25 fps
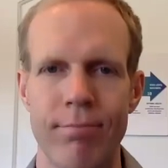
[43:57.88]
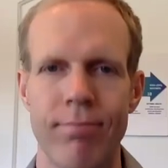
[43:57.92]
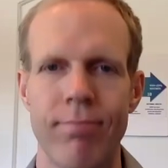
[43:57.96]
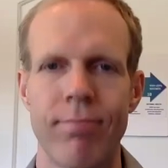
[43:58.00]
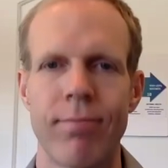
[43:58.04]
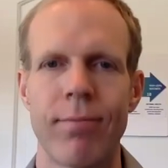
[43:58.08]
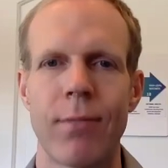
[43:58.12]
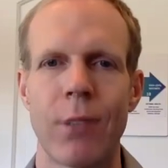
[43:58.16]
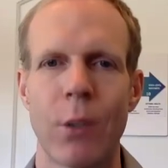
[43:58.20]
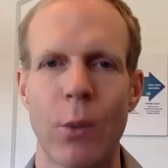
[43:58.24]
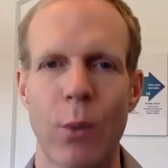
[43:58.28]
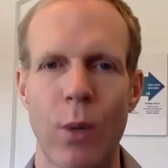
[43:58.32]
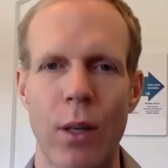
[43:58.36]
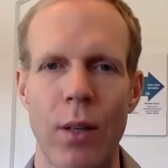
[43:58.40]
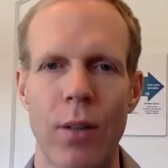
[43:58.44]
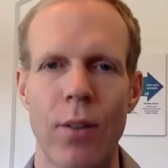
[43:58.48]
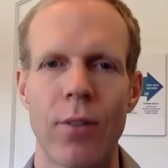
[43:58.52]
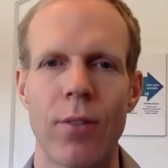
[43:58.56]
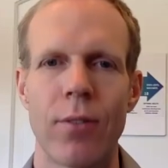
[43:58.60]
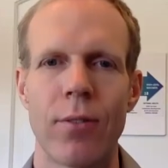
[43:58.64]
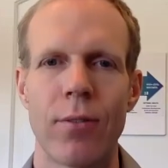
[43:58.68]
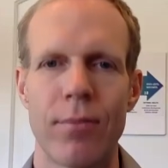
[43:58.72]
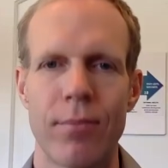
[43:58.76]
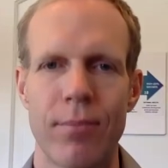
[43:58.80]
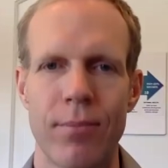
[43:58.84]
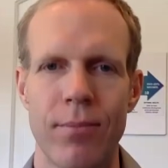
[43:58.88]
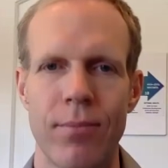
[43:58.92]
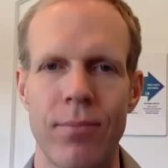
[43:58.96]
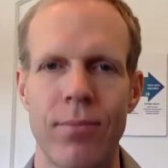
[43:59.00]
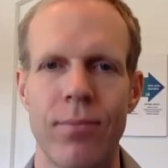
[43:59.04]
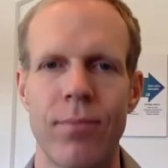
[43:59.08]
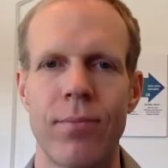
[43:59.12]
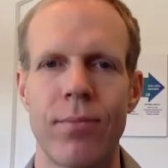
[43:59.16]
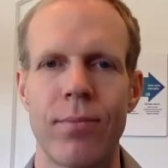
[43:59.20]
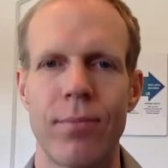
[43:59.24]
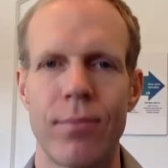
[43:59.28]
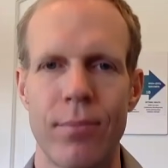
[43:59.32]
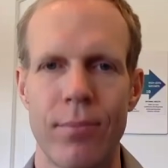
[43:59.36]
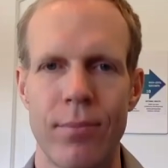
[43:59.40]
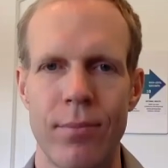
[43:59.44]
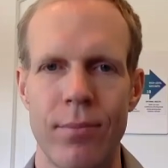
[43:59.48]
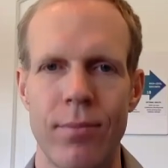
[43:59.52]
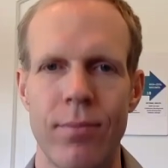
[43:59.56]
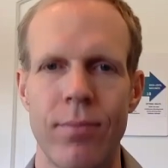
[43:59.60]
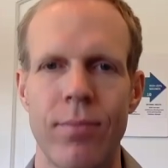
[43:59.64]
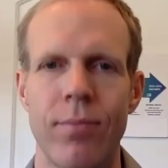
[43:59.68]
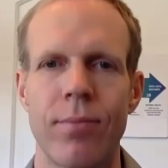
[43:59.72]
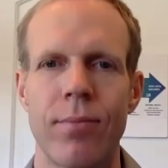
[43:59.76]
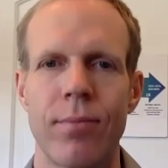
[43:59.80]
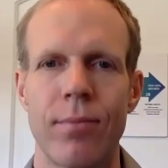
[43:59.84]
The DNA of a
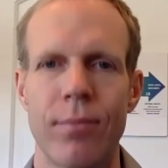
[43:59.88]
carrot's about